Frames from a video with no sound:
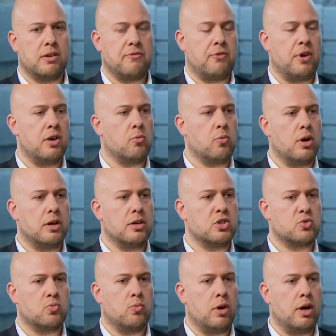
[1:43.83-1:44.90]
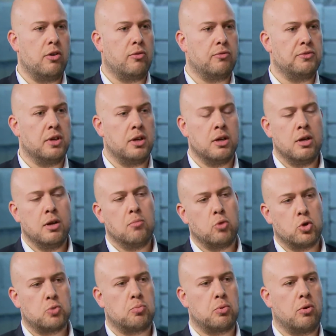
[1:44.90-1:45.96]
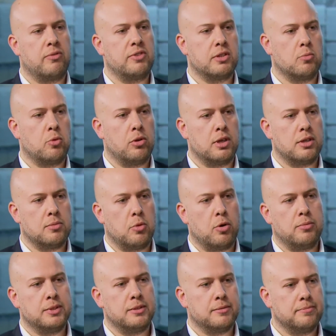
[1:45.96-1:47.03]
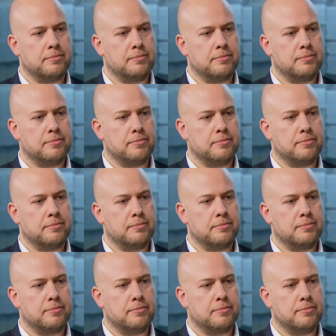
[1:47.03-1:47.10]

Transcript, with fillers: And fine wine is one of the most profitable at the moment.